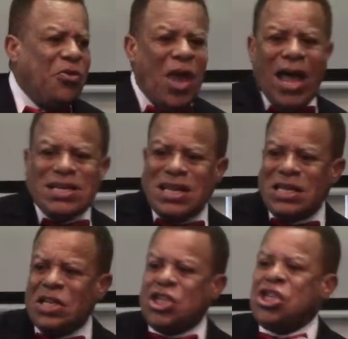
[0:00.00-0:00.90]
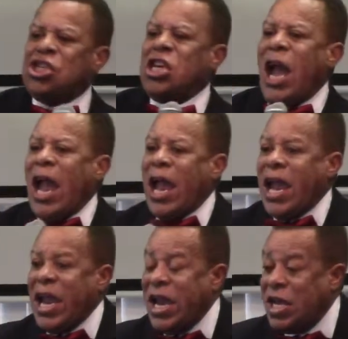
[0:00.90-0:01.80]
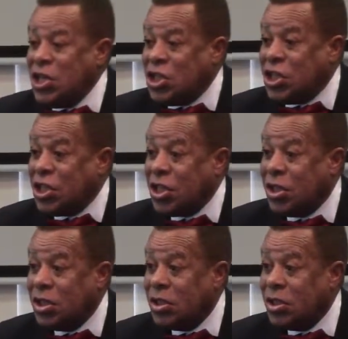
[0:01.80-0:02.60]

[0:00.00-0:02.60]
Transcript: but that doesn't change